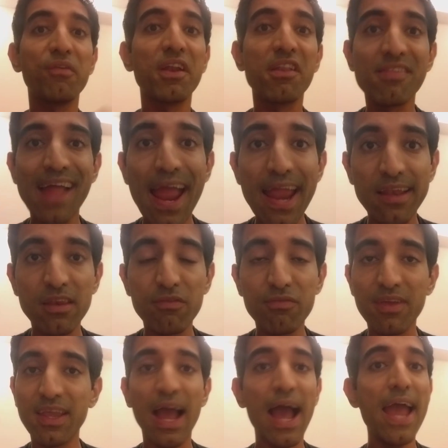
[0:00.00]
It's
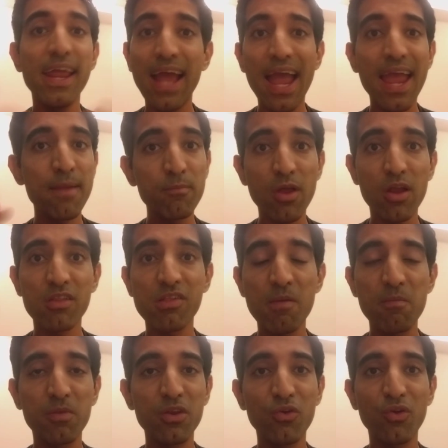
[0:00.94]
scientific. I am not
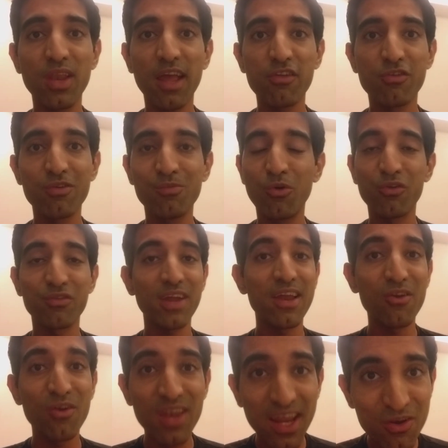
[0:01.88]
somebody who likes to boast. I
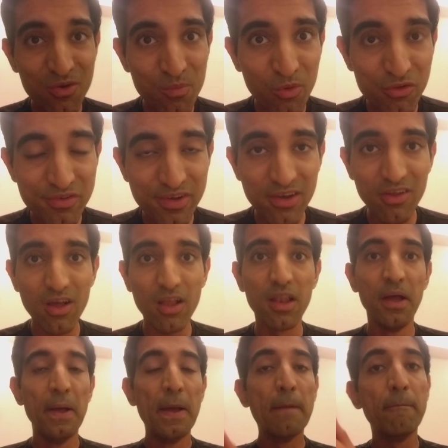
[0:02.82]
don't like to boast at all.